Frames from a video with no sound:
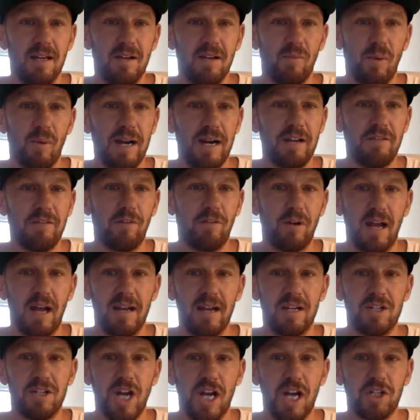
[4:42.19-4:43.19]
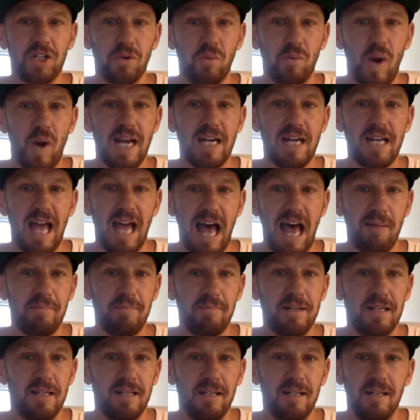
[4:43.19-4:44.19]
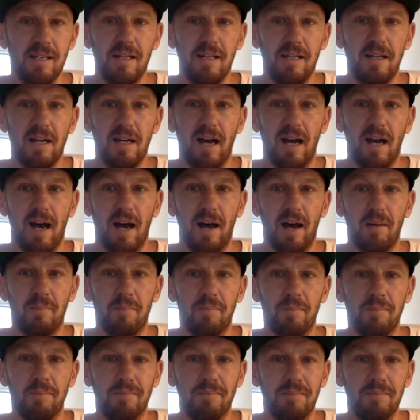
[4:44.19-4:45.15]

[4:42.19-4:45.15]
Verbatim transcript: waiting for an ejection waiting to happen. Um,